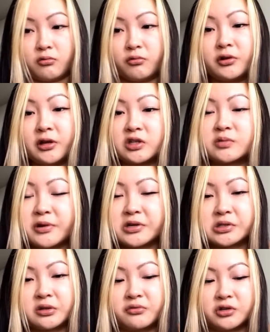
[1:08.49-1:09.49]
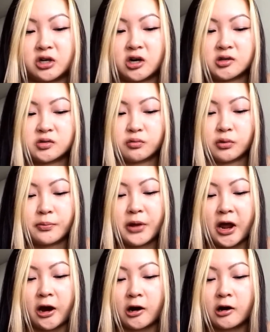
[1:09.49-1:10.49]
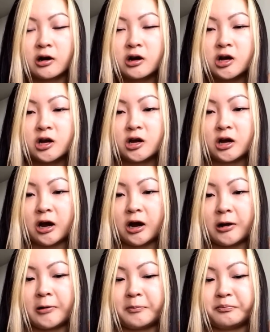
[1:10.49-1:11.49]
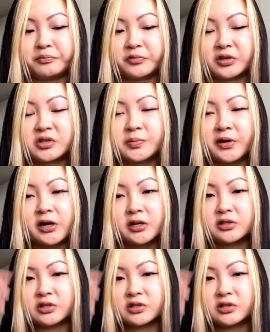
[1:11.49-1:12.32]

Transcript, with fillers: really experience Louis Vuitton's repair um, experience.